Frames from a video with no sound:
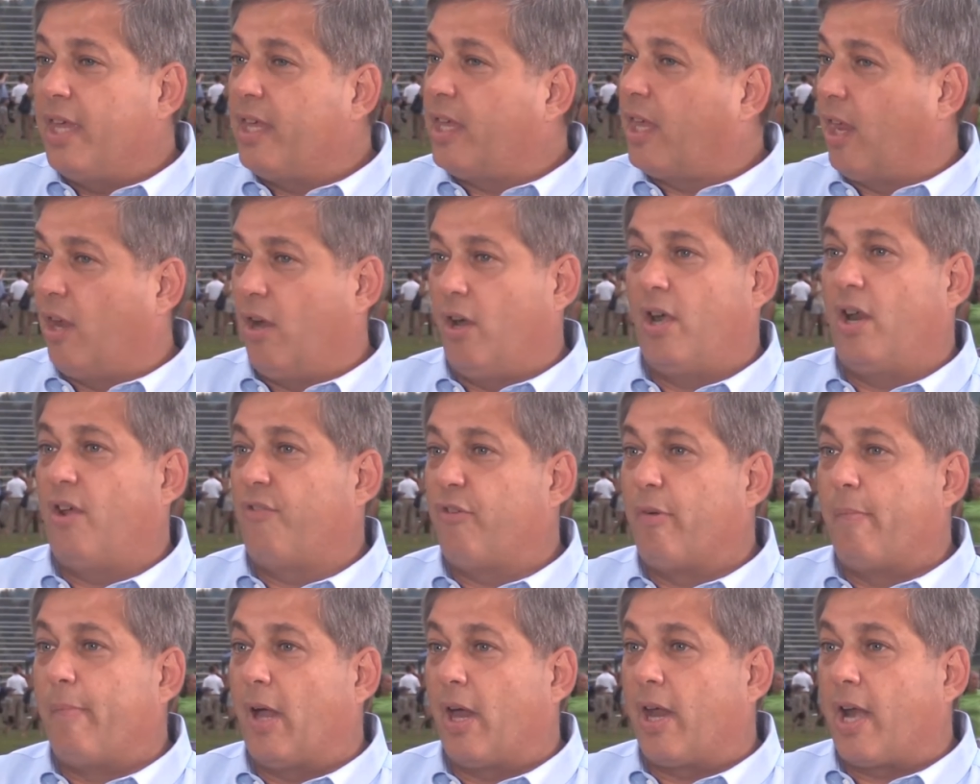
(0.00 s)
they care
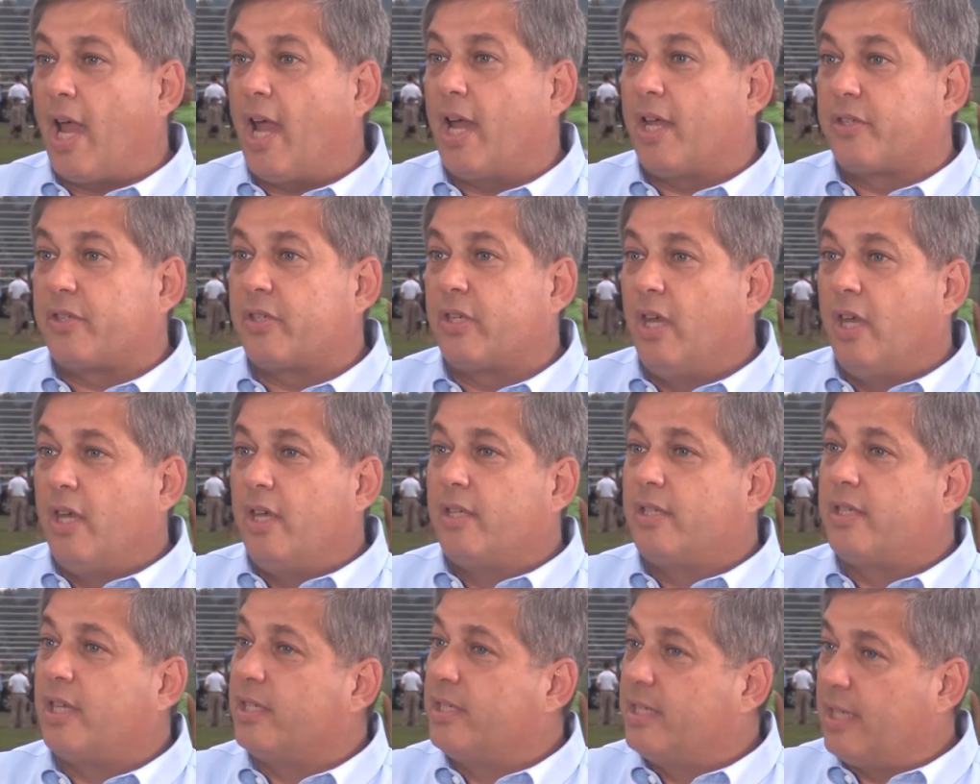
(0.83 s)
enough about us
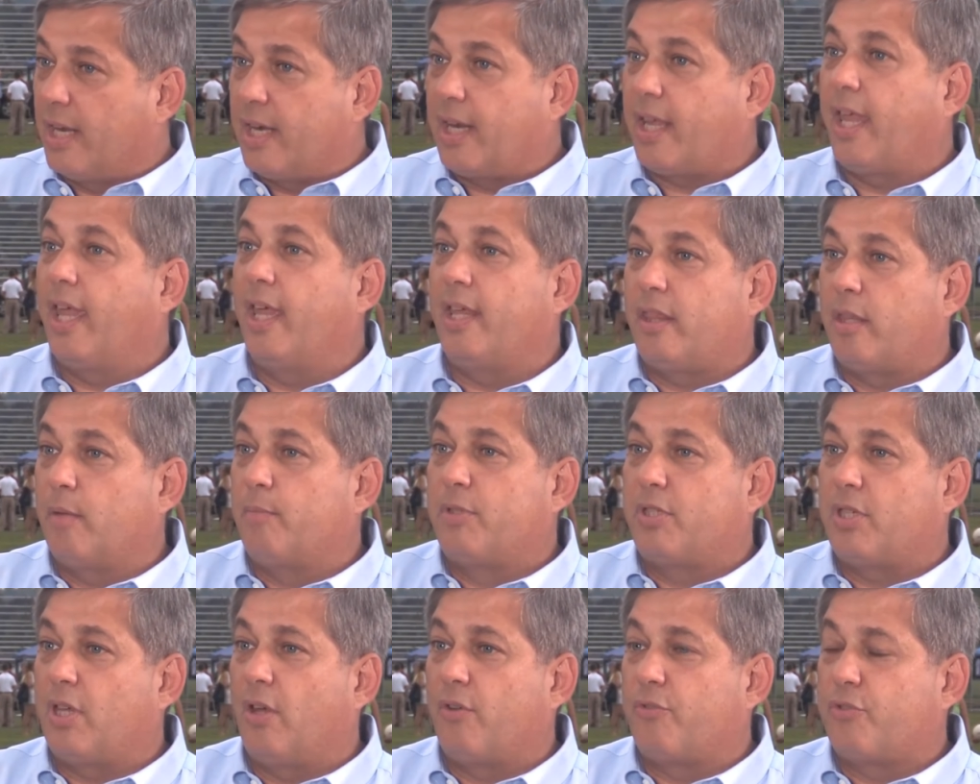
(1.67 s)
to dedicate
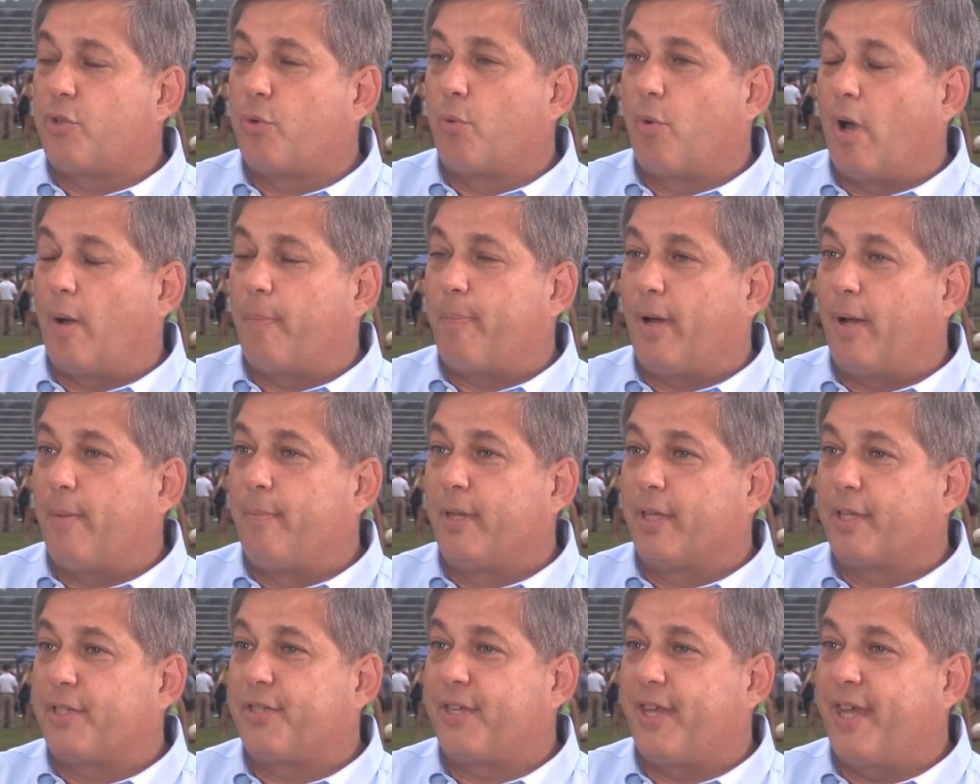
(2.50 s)
themselves to our
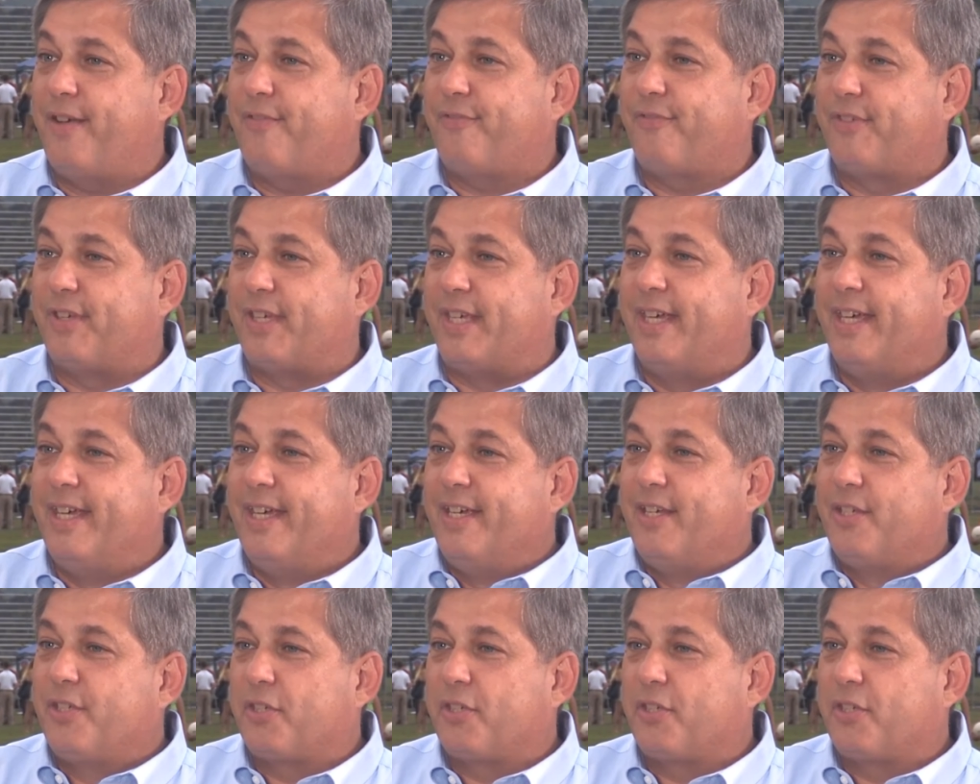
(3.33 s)
public safety.